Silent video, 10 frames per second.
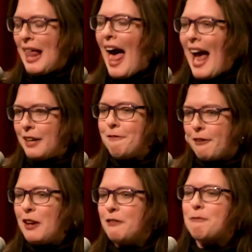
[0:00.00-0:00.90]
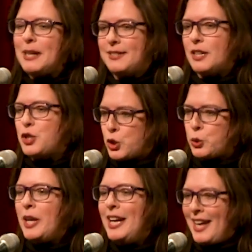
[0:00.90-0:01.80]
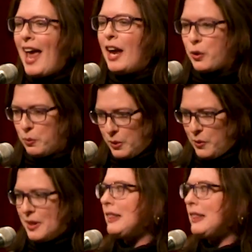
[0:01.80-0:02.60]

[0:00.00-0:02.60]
plaque in front of me says tree kangaroo,